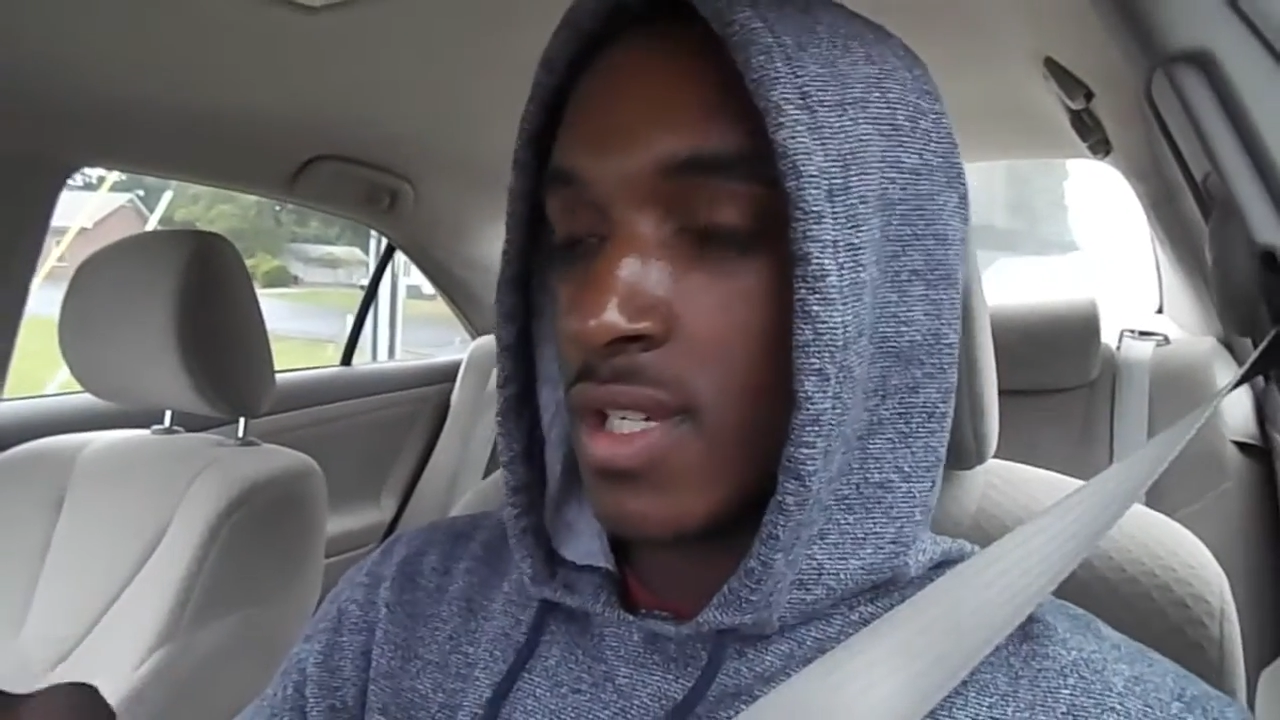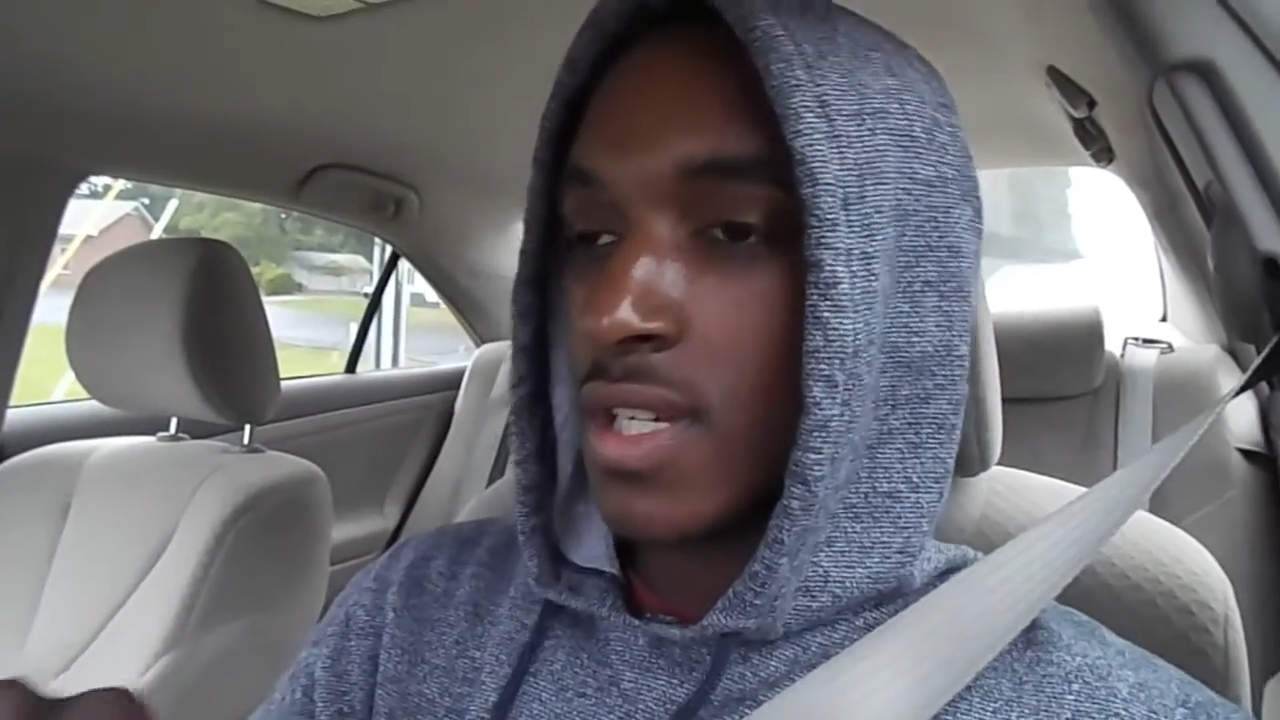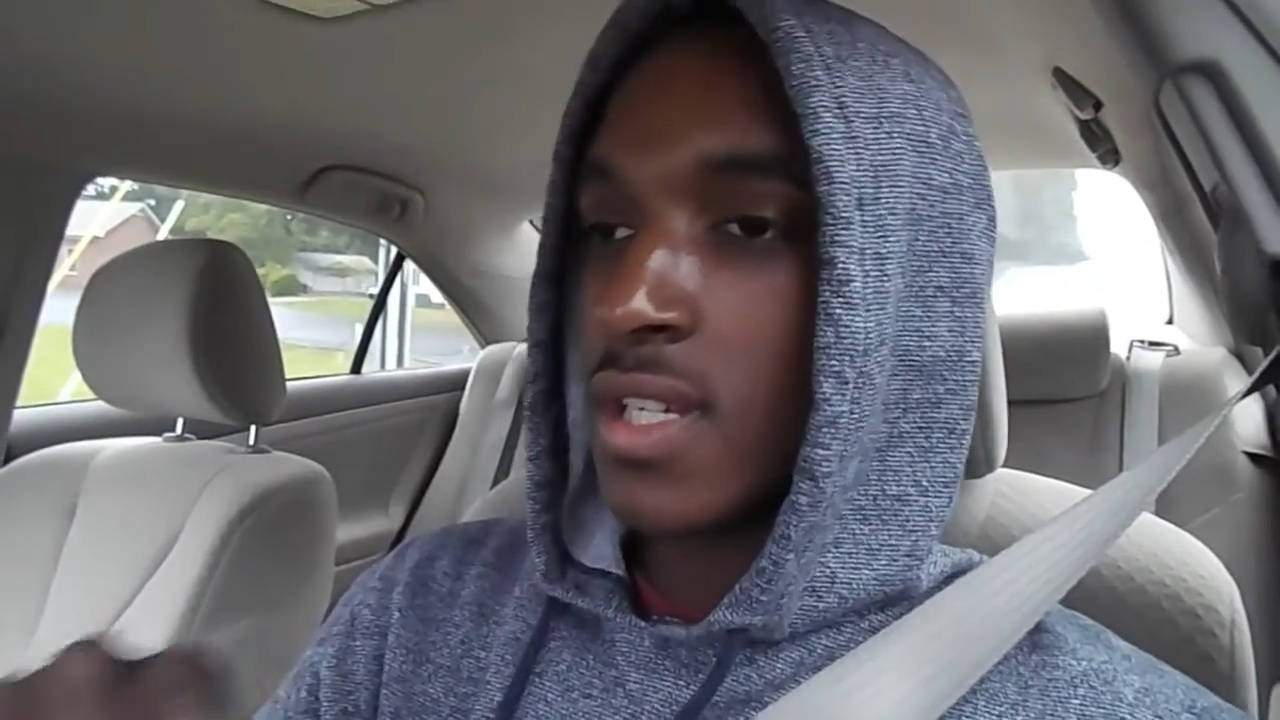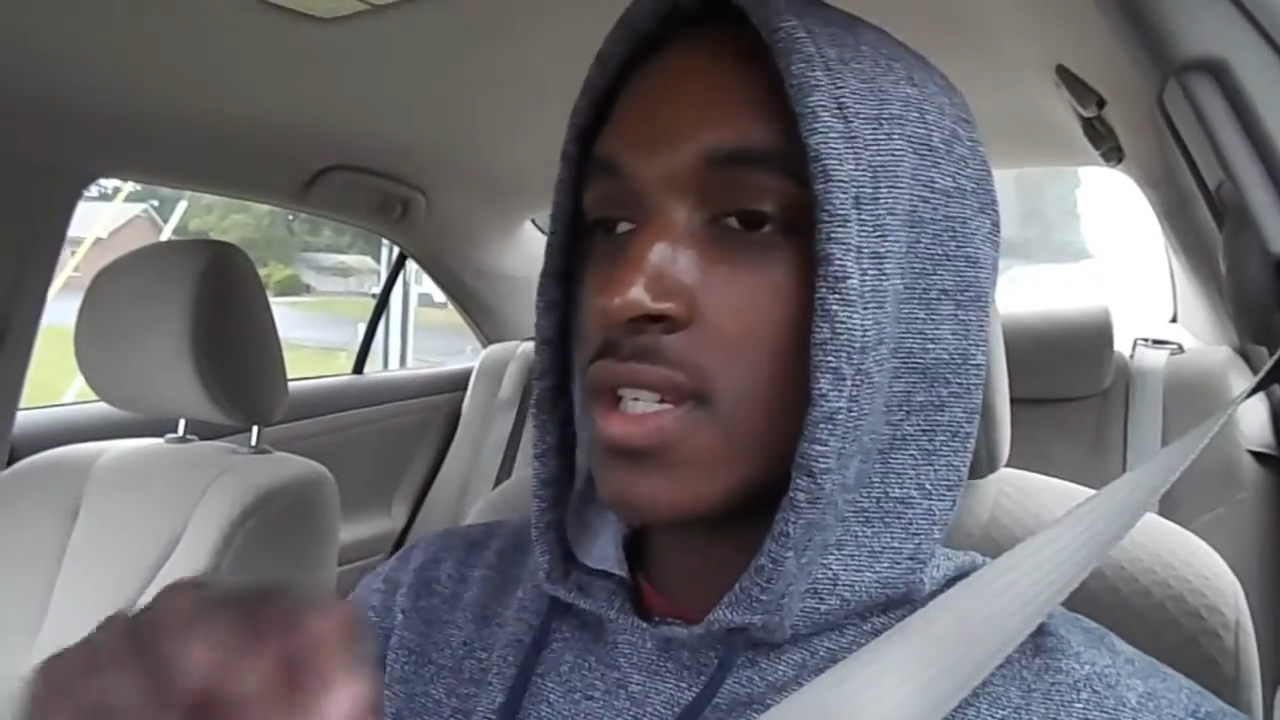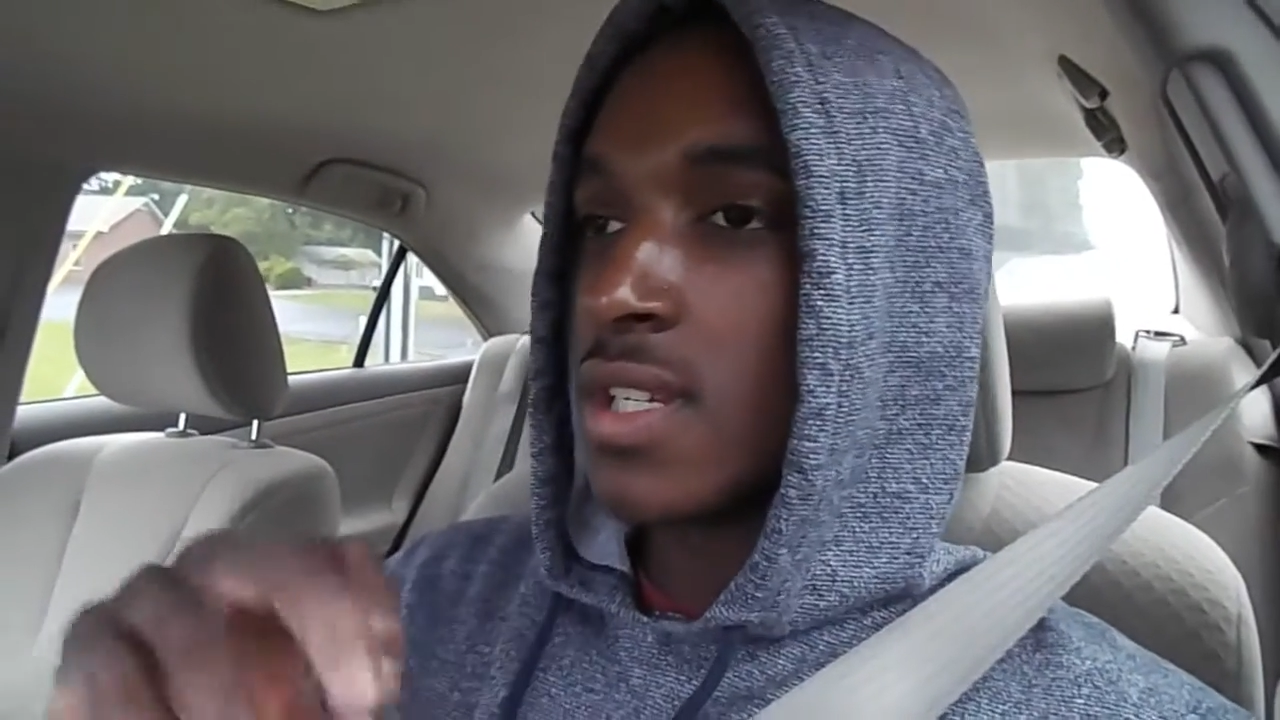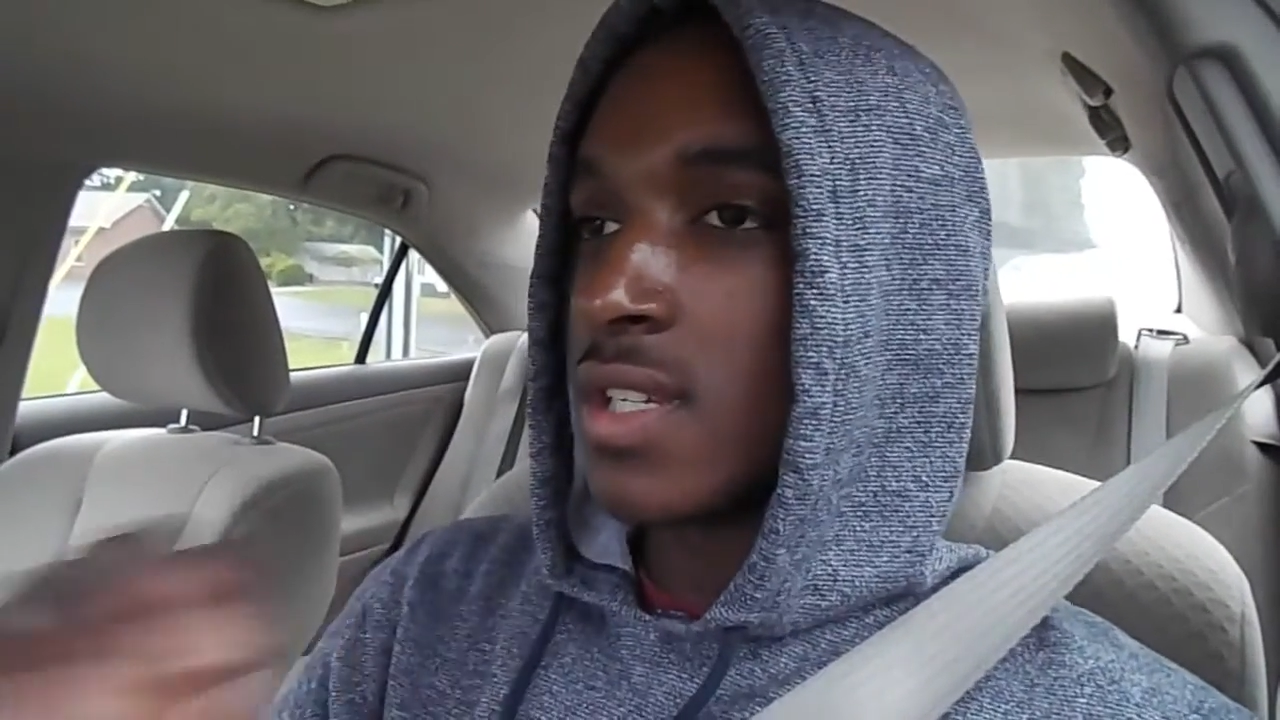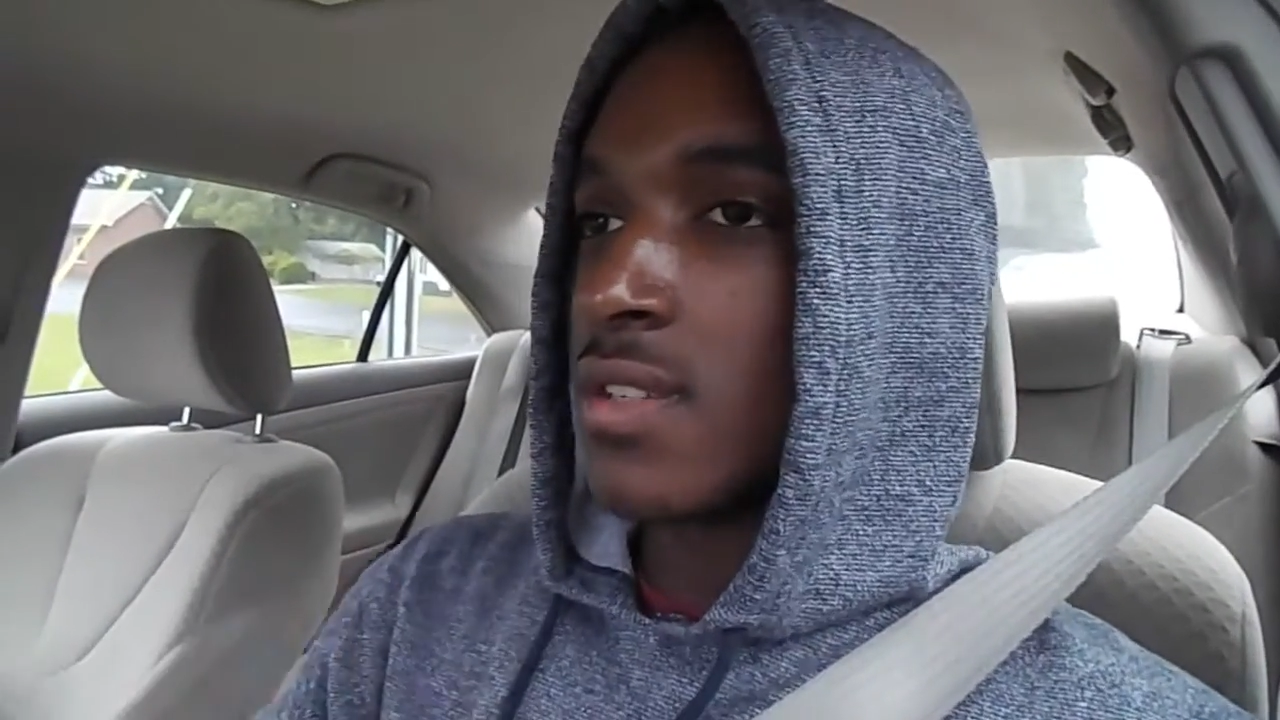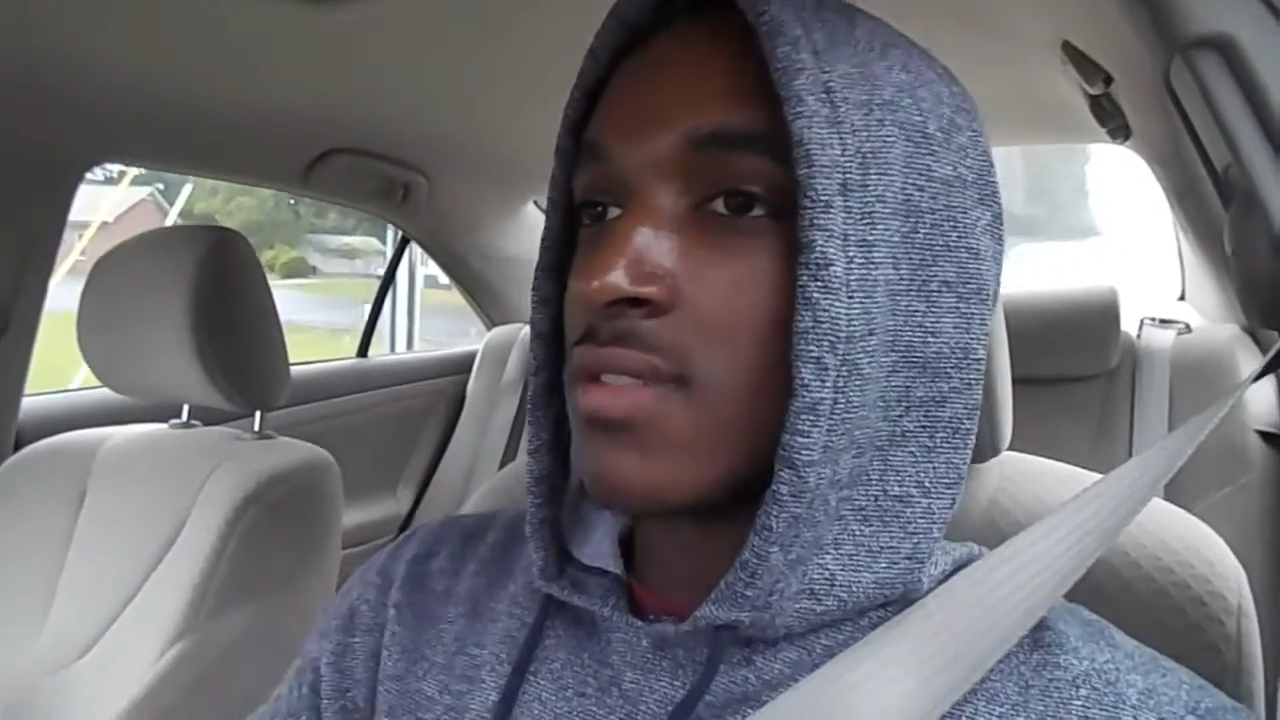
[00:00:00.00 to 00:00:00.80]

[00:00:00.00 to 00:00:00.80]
and it's